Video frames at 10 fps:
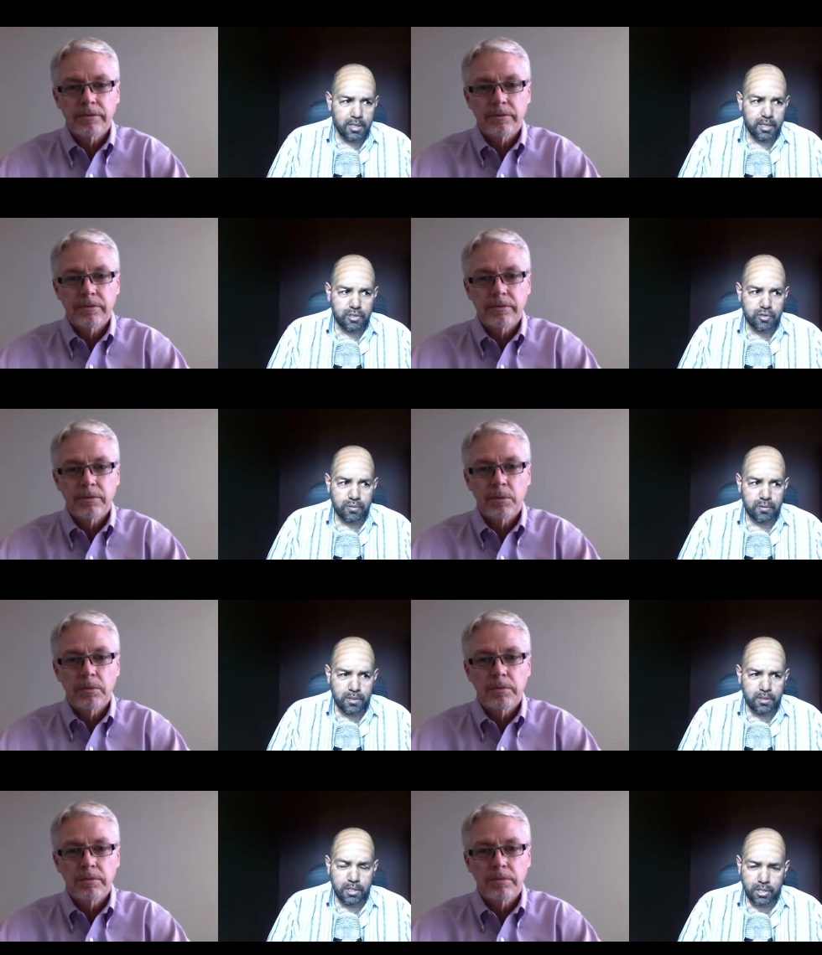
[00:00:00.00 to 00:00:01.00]
Speaker 1: It's,
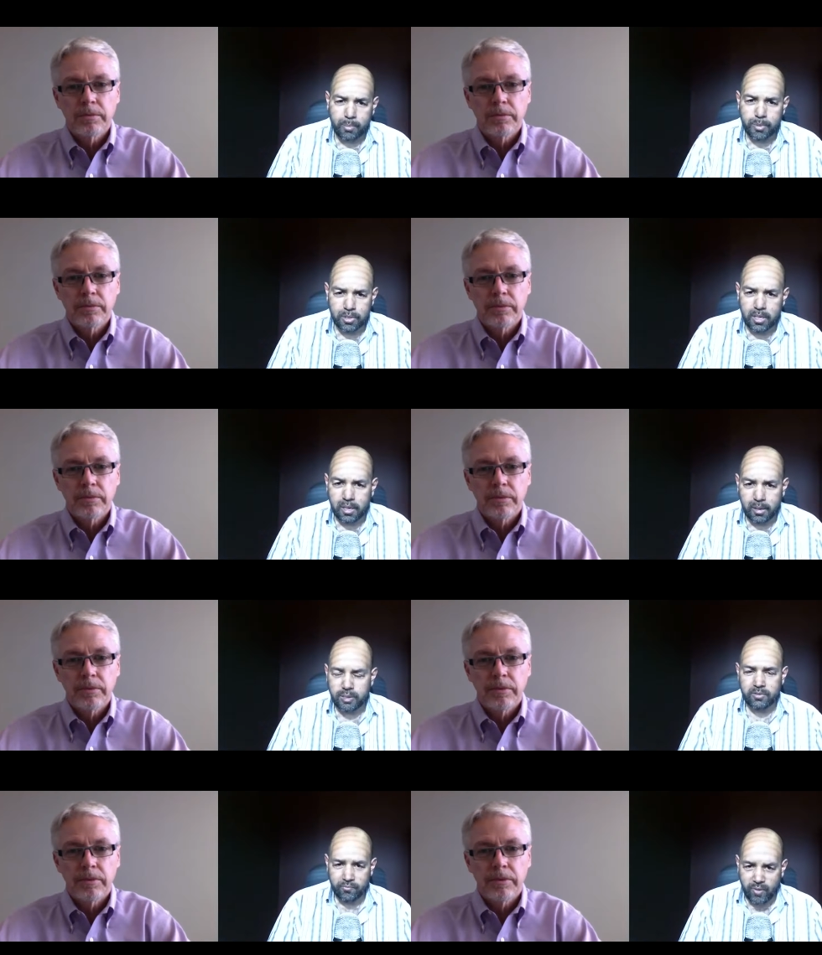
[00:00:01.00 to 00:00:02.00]
it's opportunity, you know,
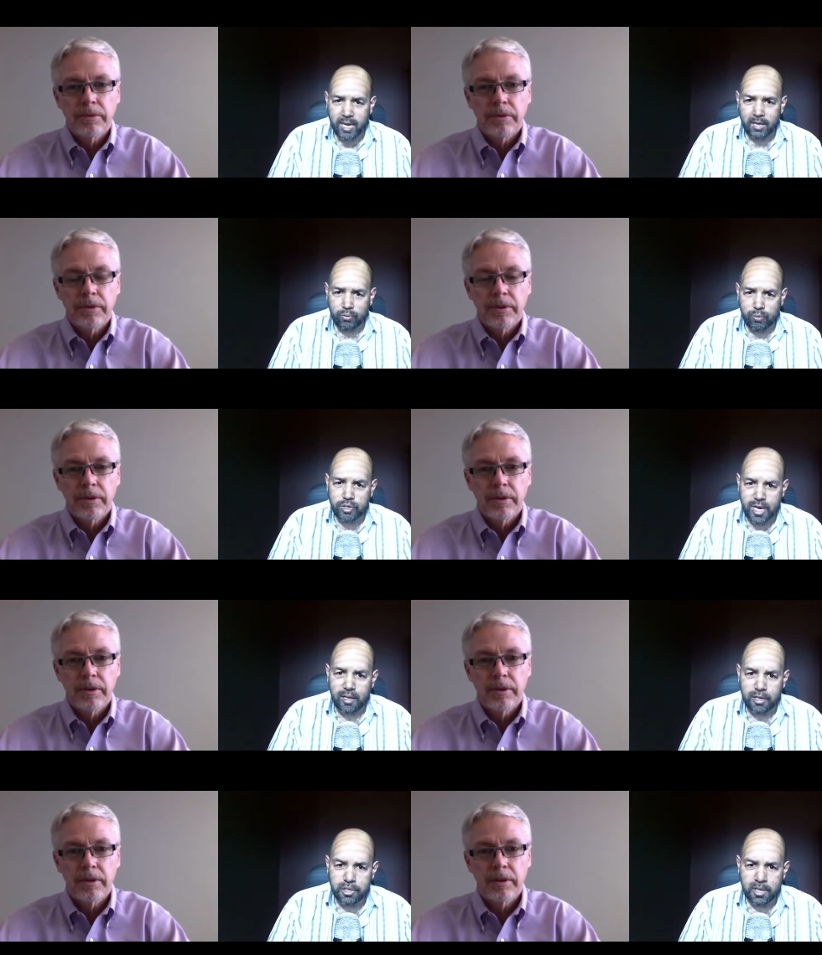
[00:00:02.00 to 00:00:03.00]
it's fighting through the
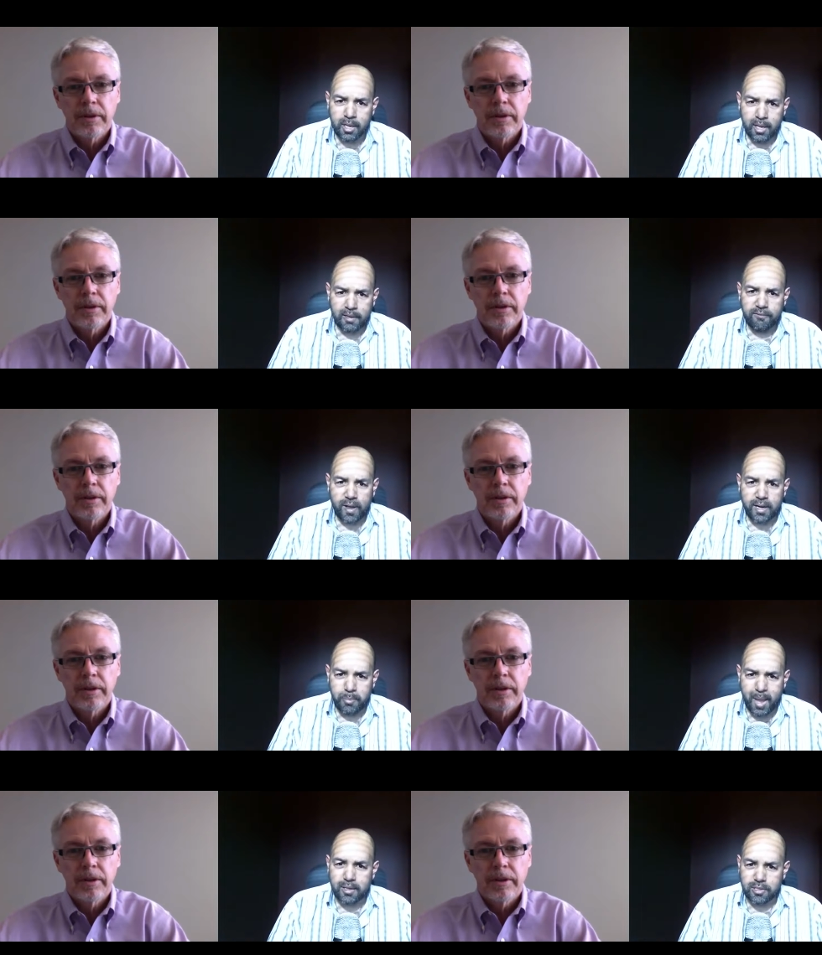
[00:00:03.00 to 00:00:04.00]
challenge and finding
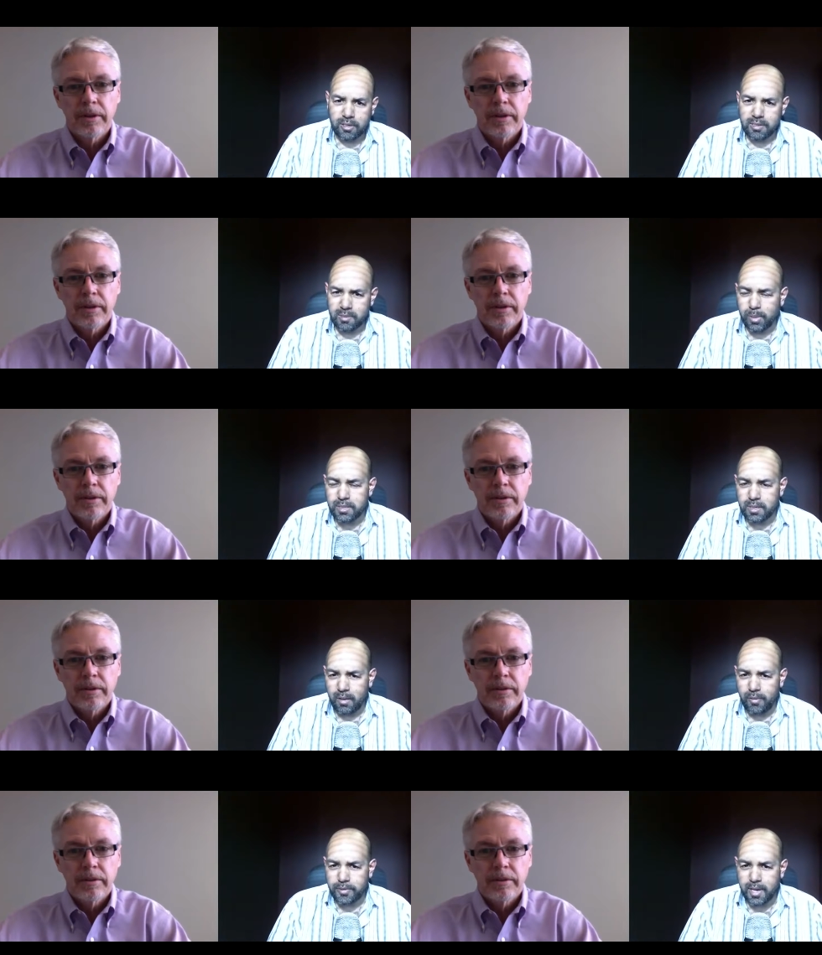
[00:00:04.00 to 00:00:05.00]
balance on simplicity
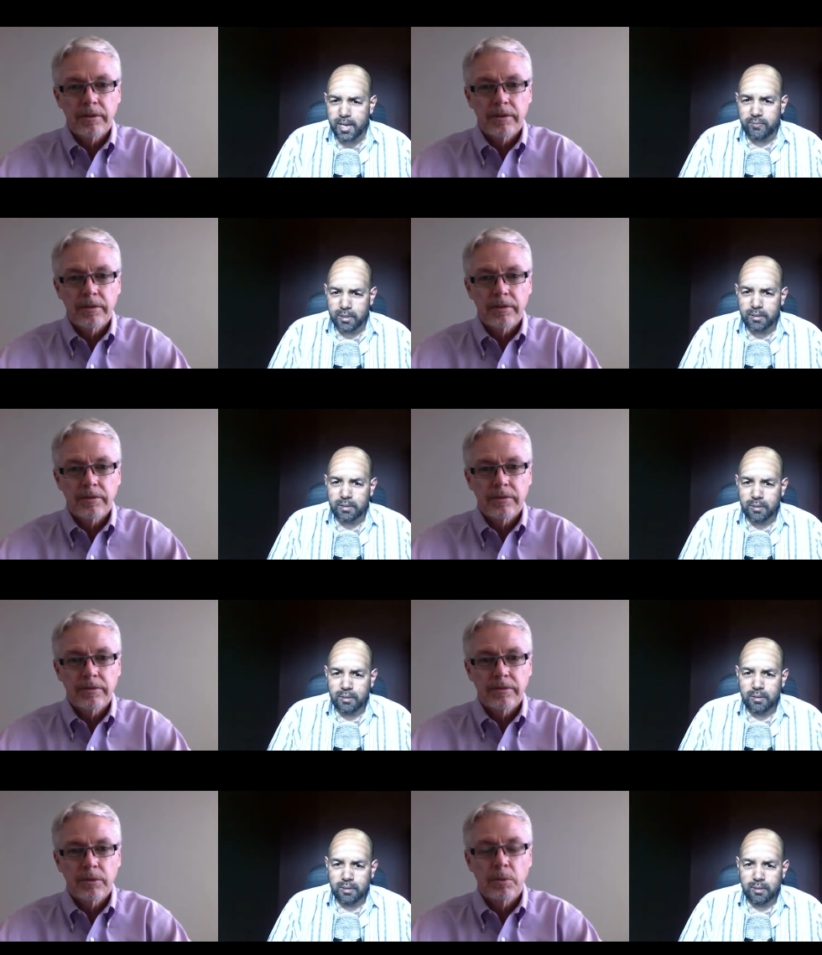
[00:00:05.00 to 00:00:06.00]
on the other side of it.
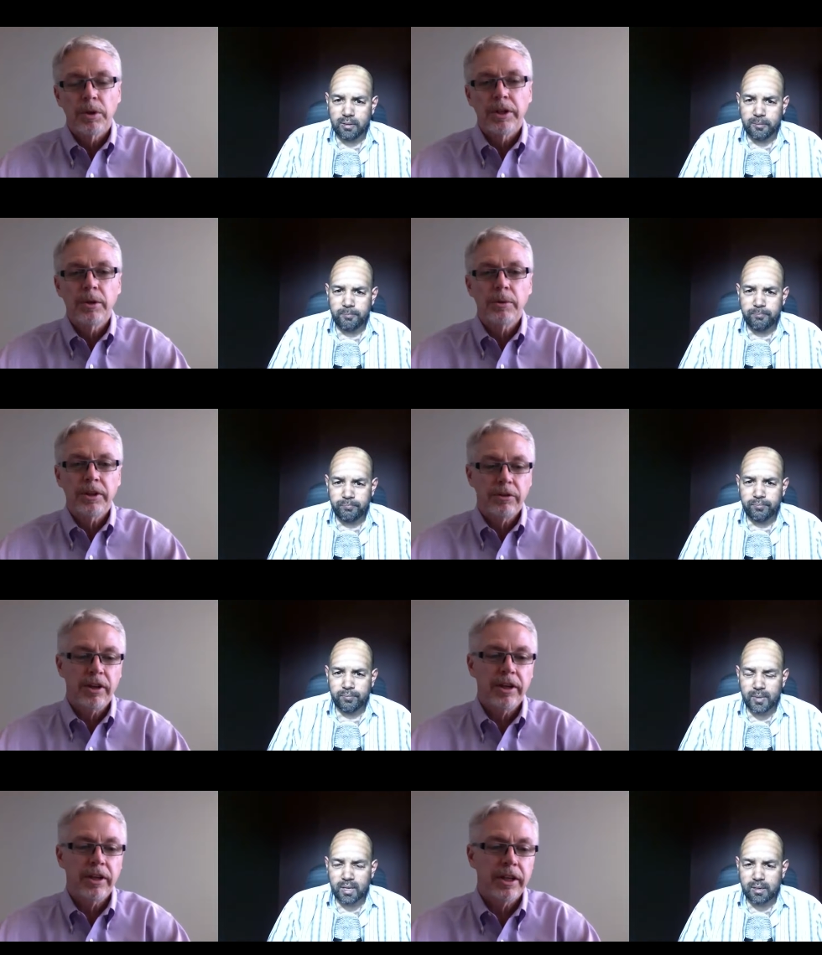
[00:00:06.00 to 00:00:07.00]
Speaker 2: Well, you know what they
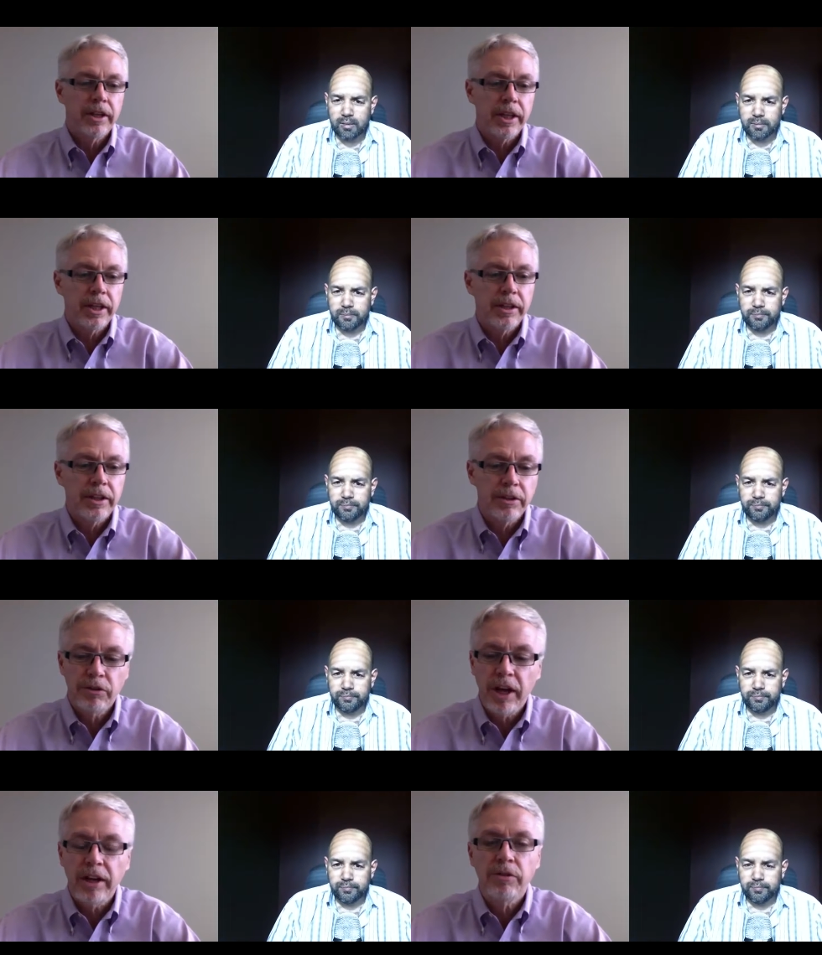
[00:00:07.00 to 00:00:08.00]
say that, that, that
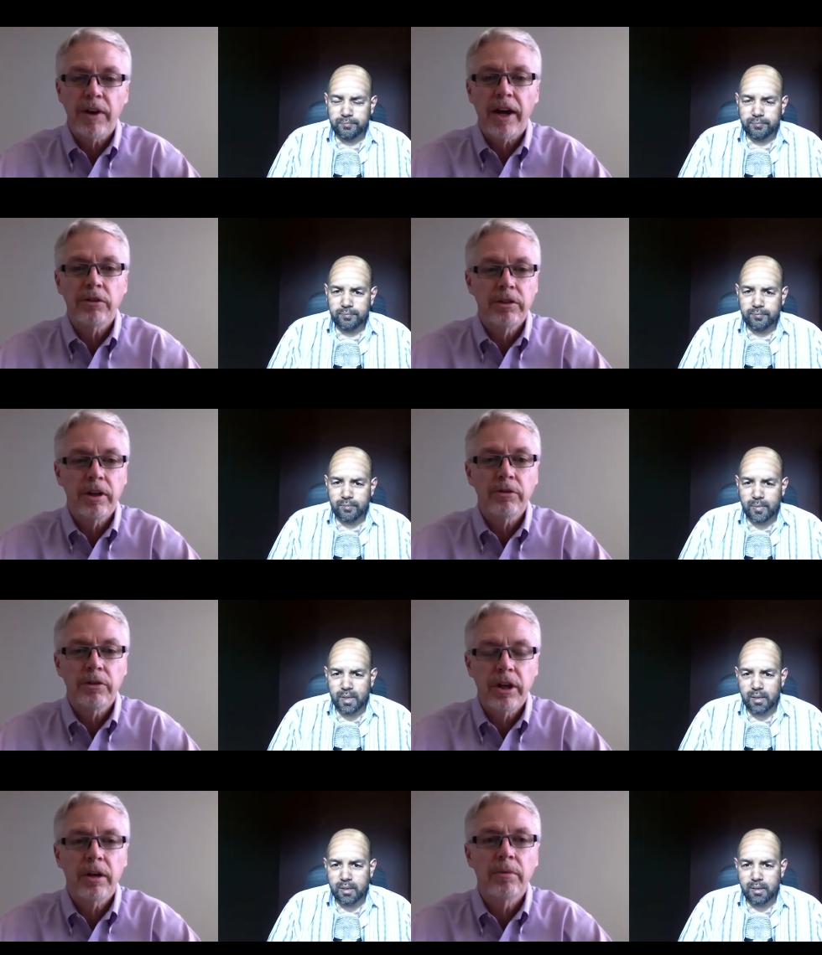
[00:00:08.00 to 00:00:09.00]
satisfaction
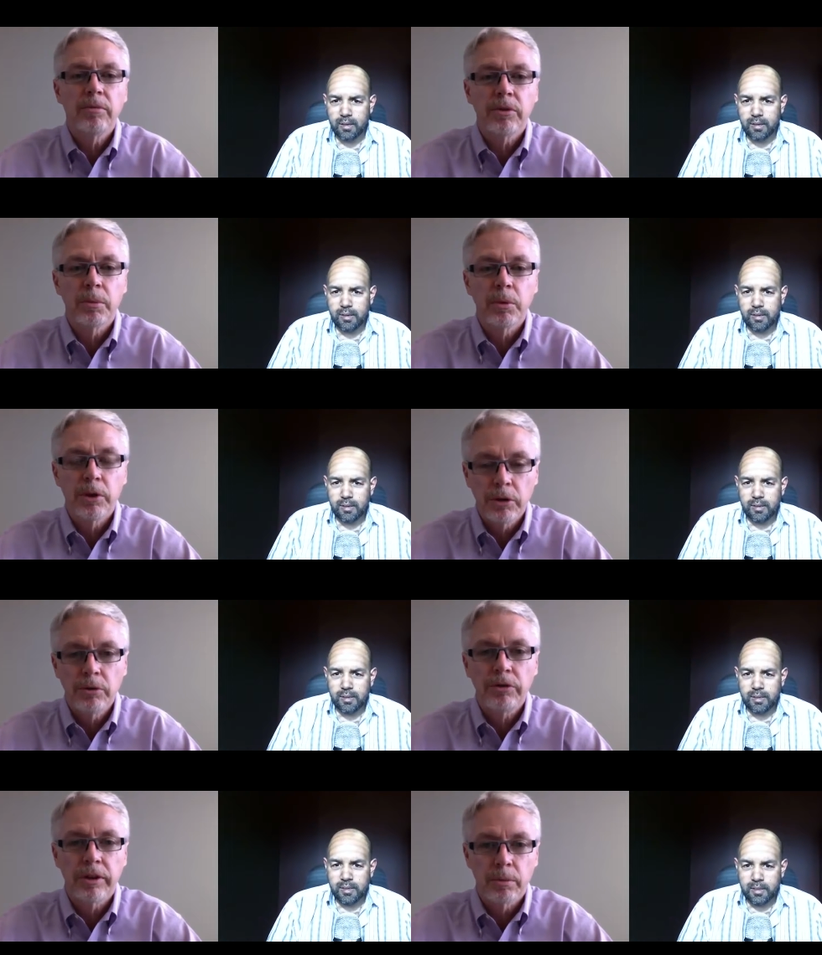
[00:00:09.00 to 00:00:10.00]
doesn't come from
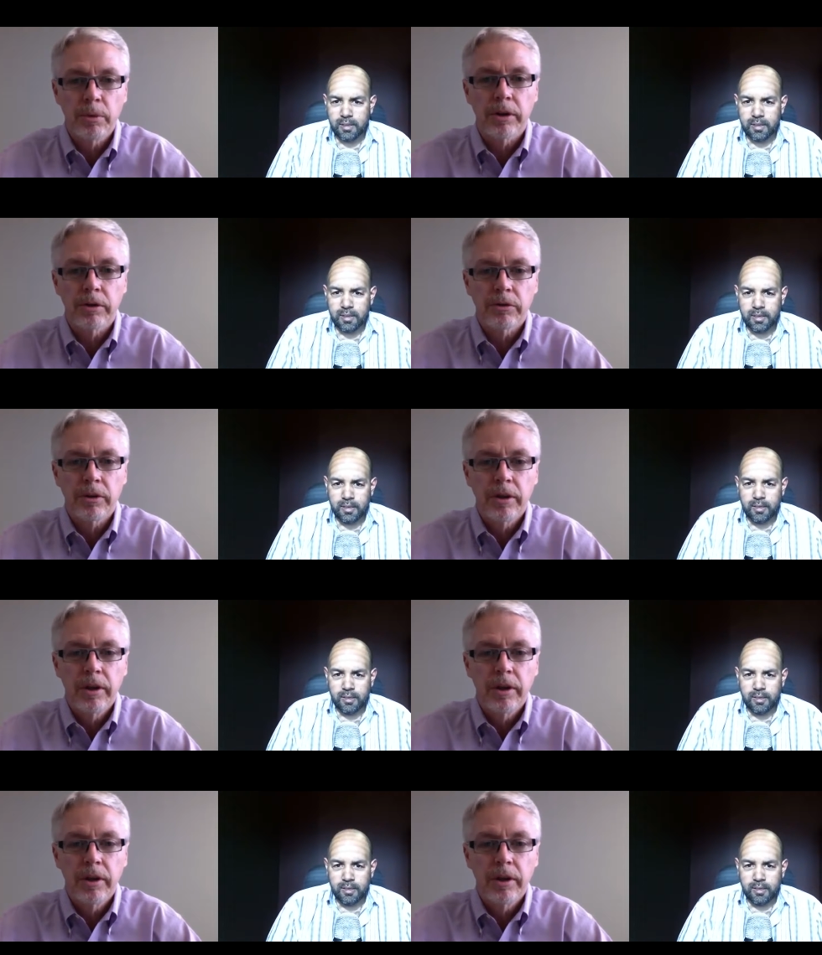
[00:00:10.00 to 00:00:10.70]
reducing the risk.